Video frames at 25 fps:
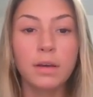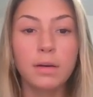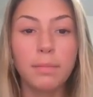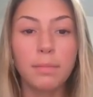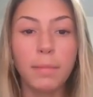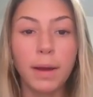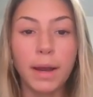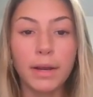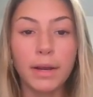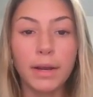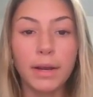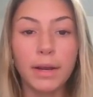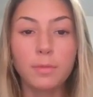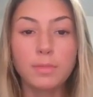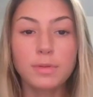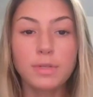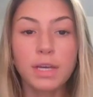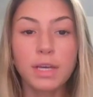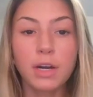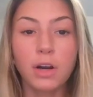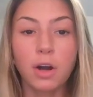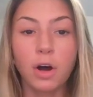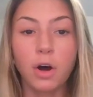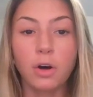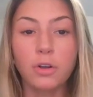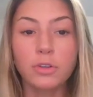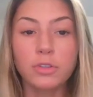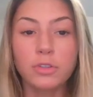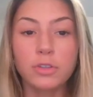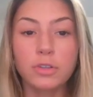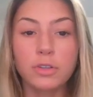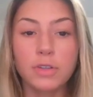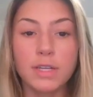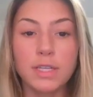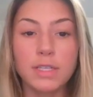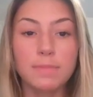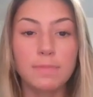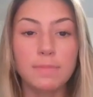Microbes can alter
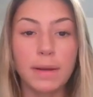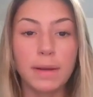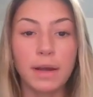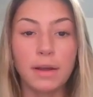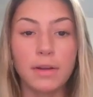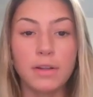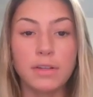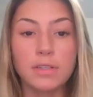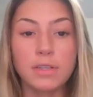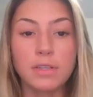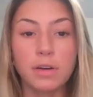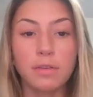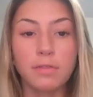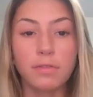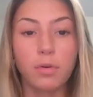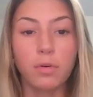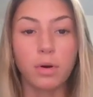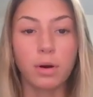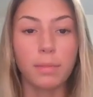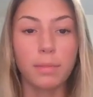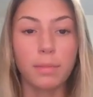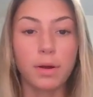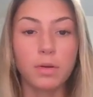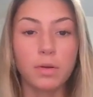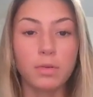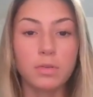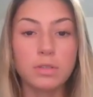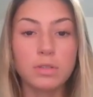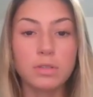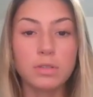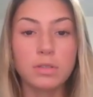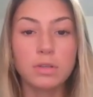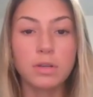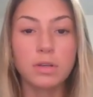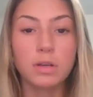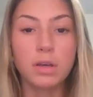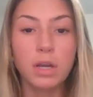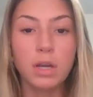this balance of
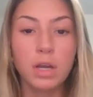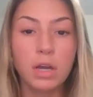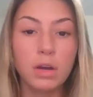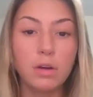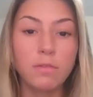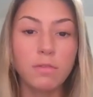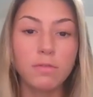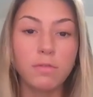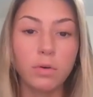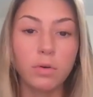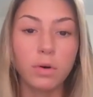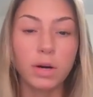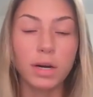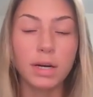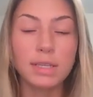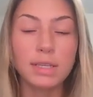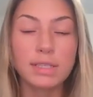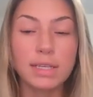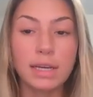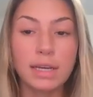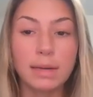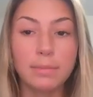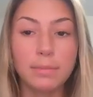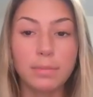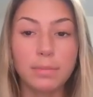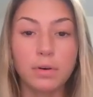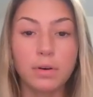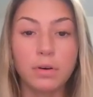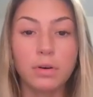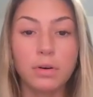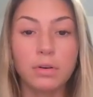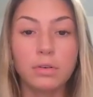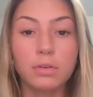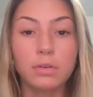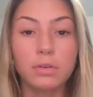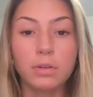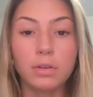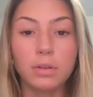hormones. For
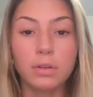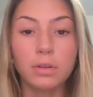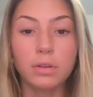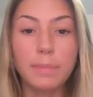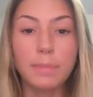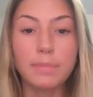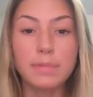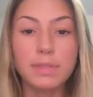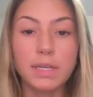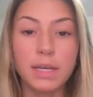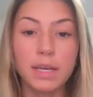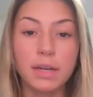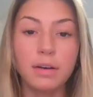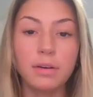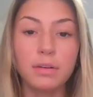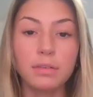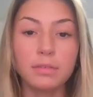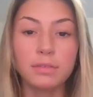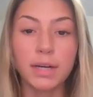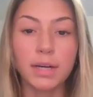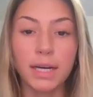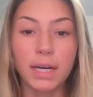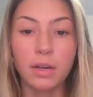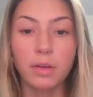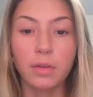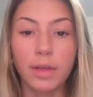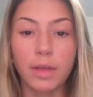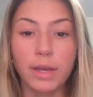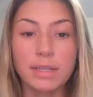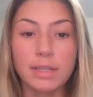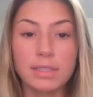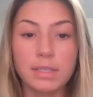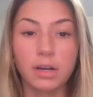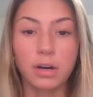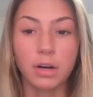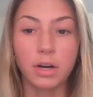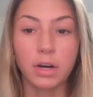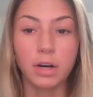example, leptin
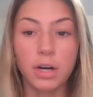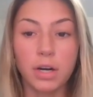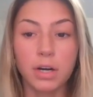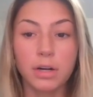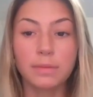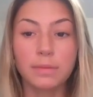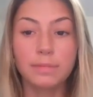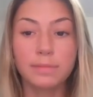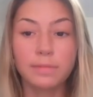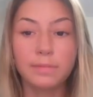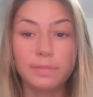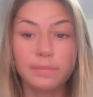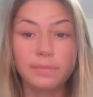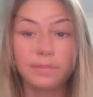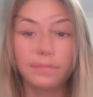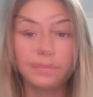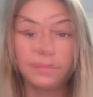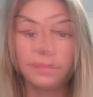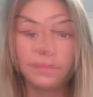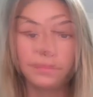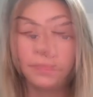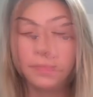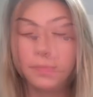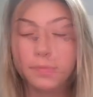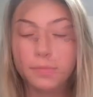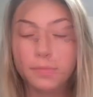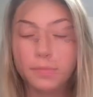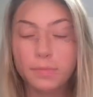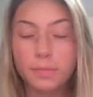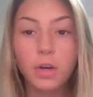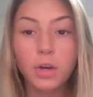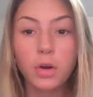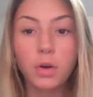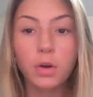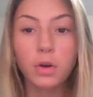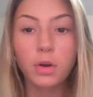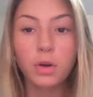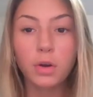regulates hunger.
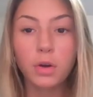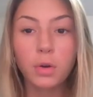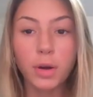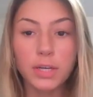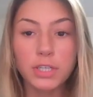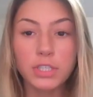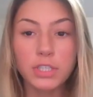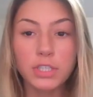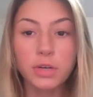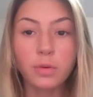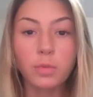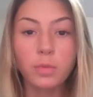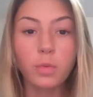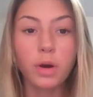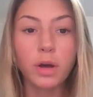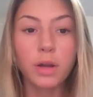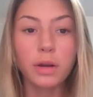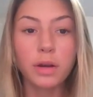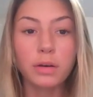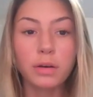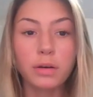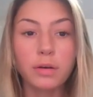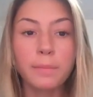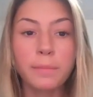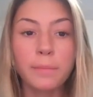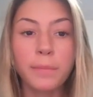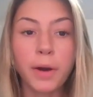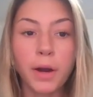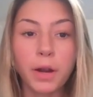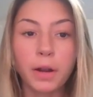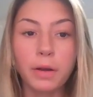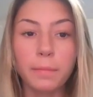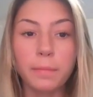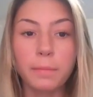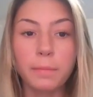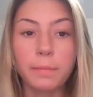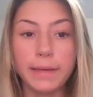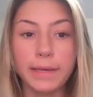Question 1,
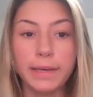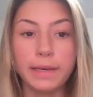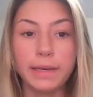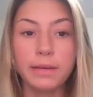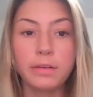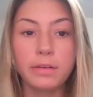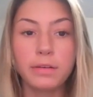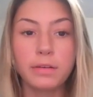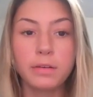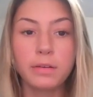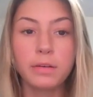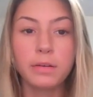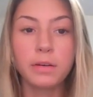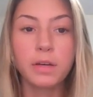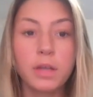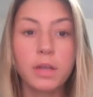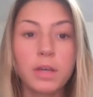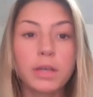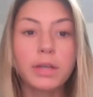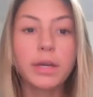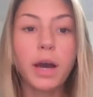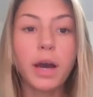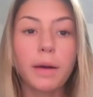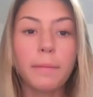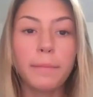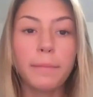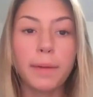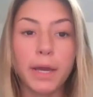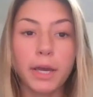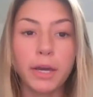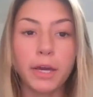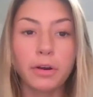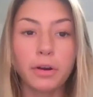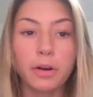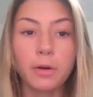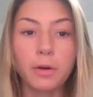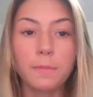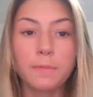Part B. Gut
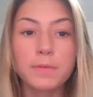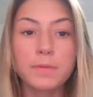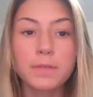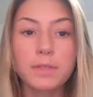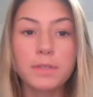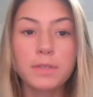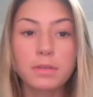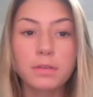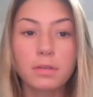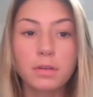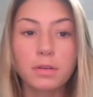microbes.